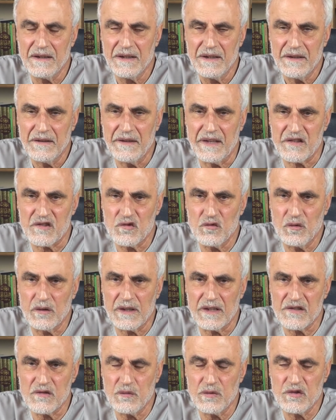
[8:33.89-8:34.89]
the
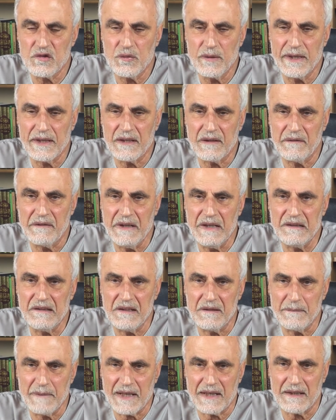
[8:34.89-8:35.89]
surahs which were revealed
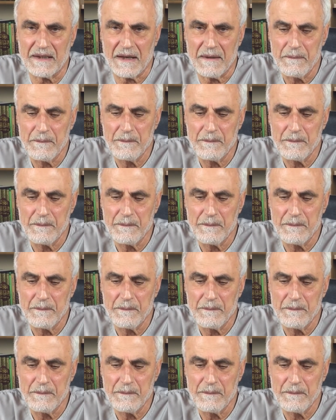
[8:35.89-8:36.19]
in Mecca.